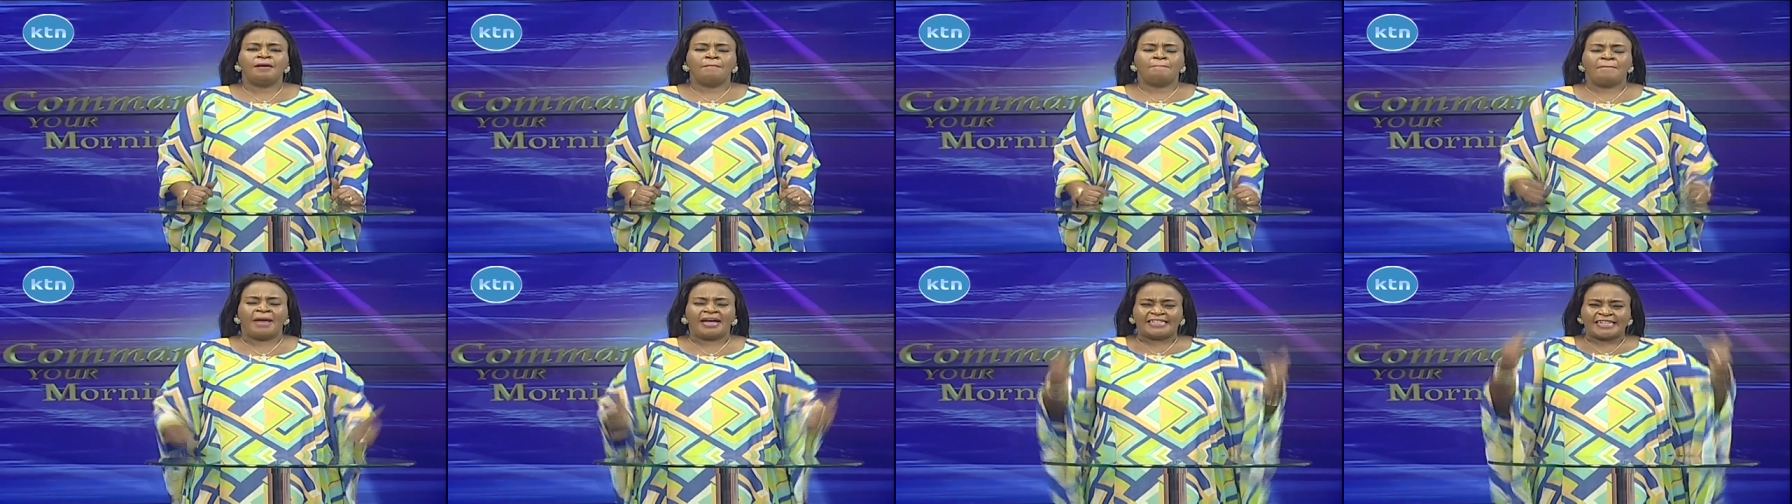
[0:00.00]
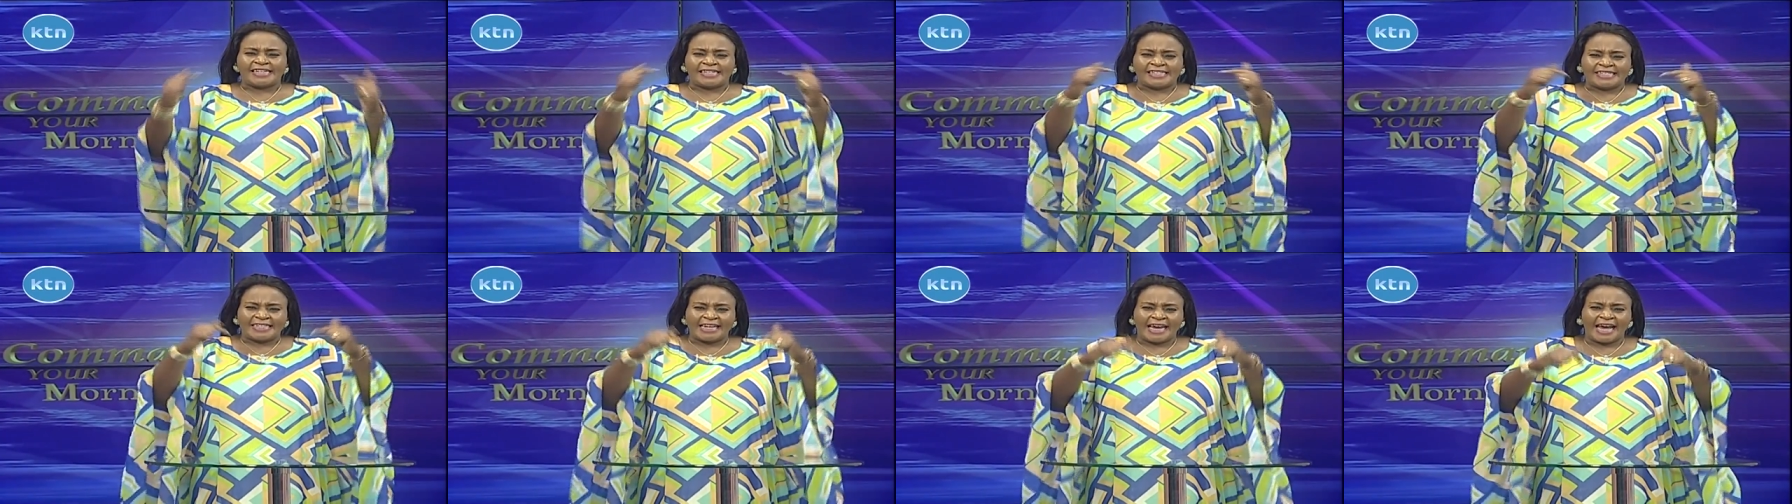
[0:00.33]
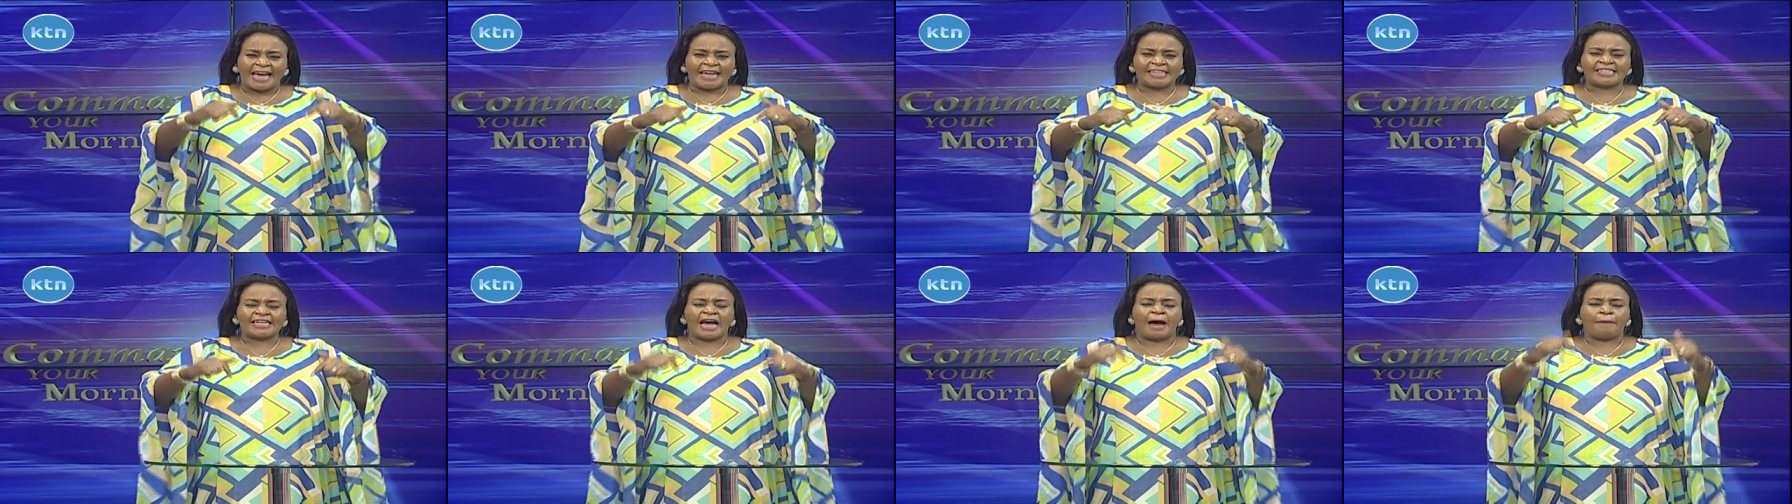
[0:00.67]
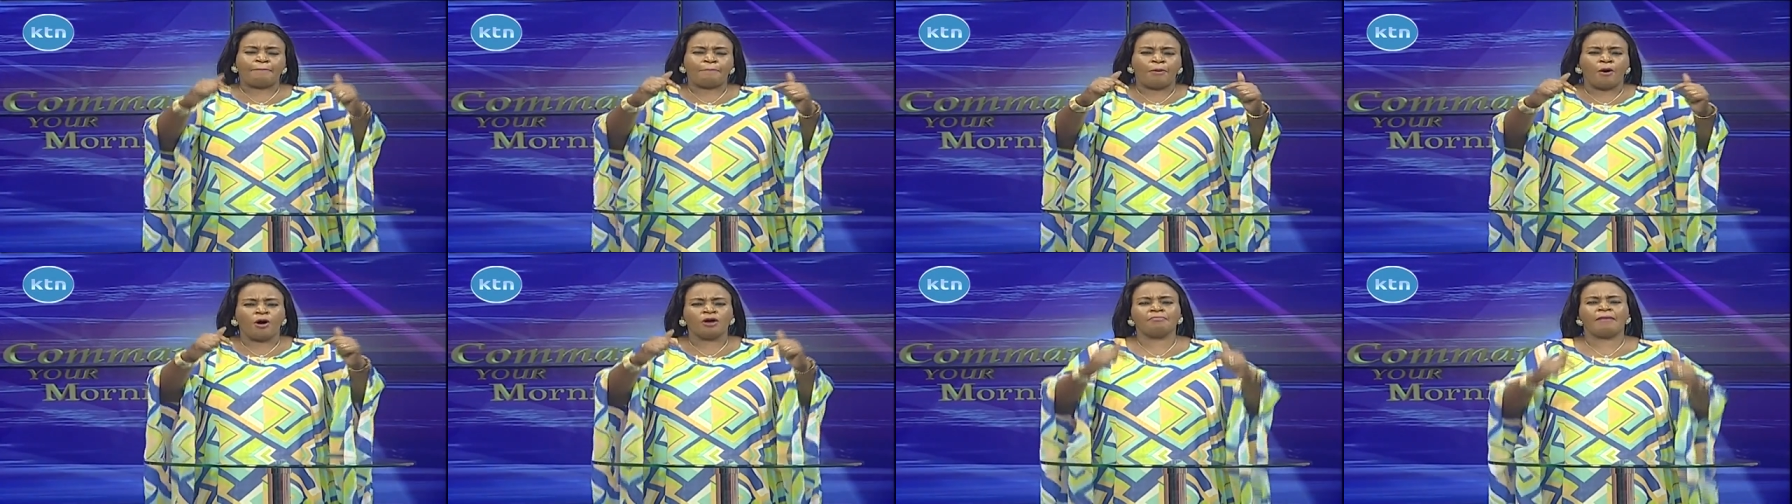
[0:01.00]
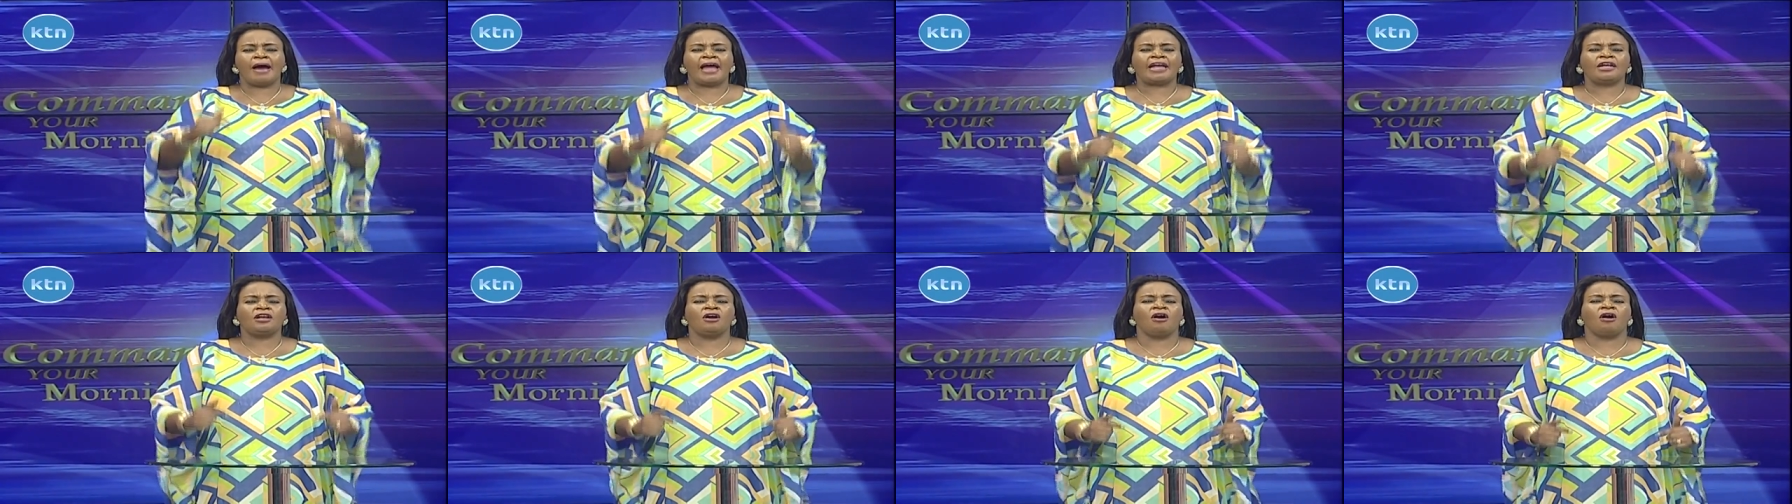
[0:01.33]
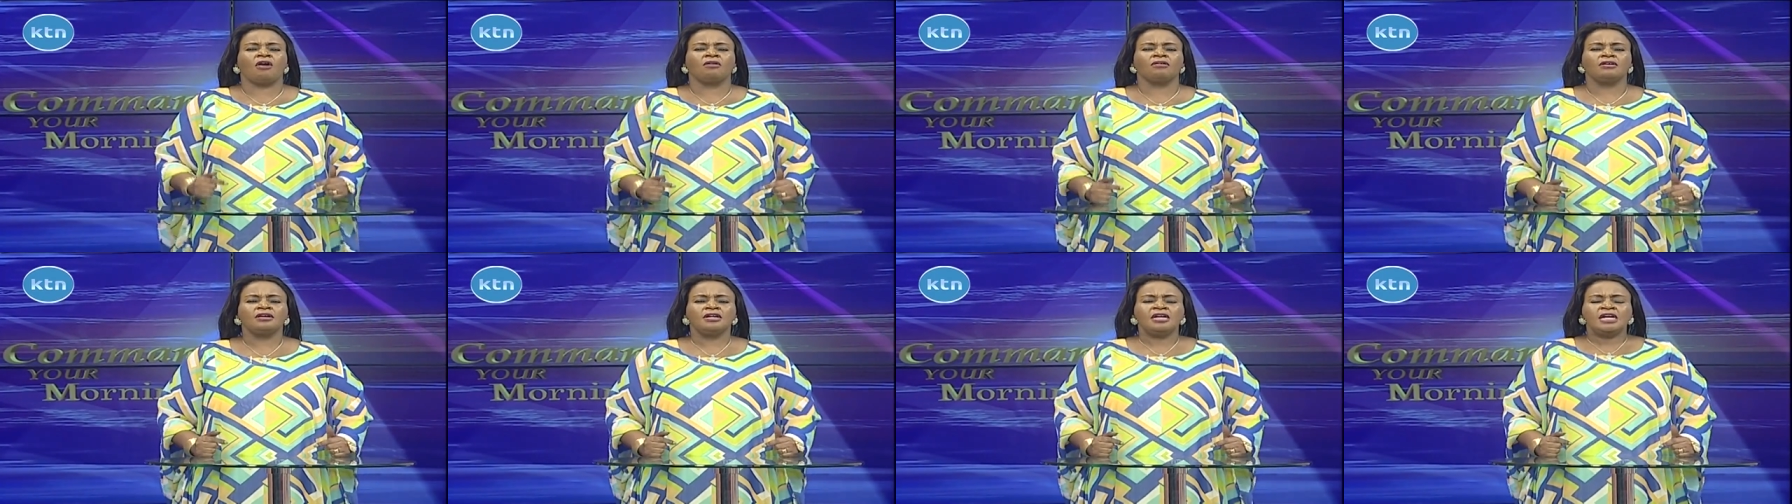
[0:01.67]
meditate upon my
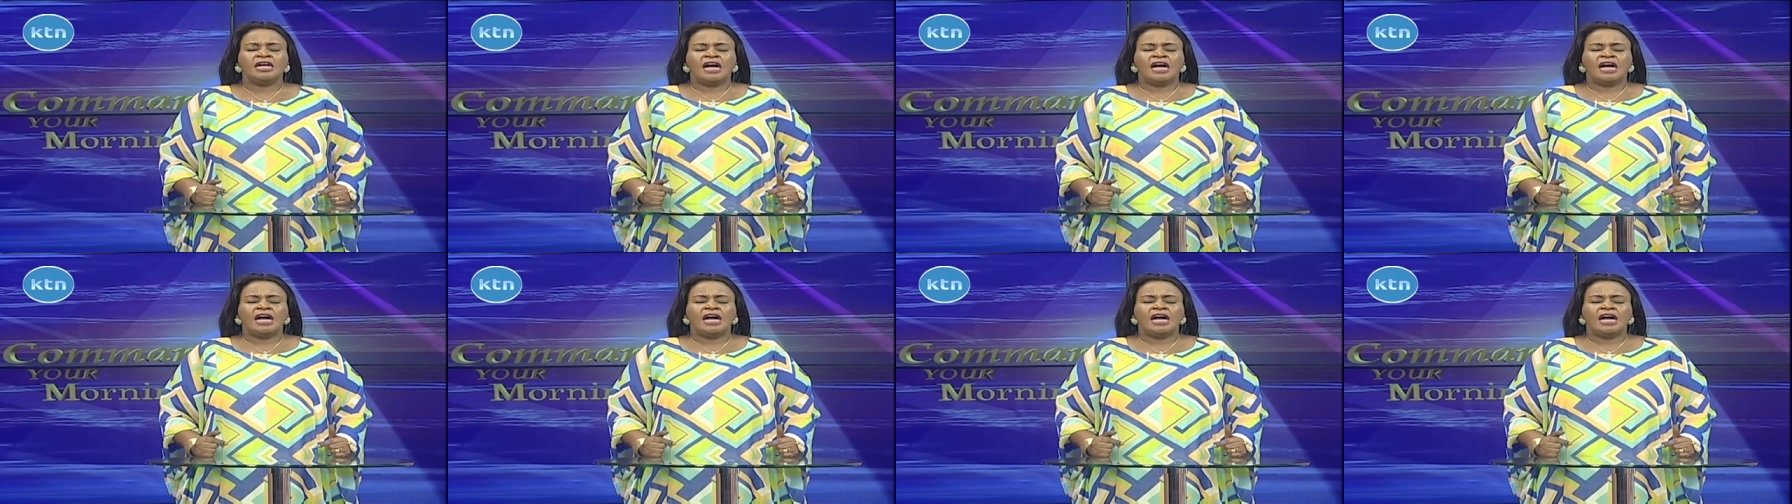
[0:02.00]
law,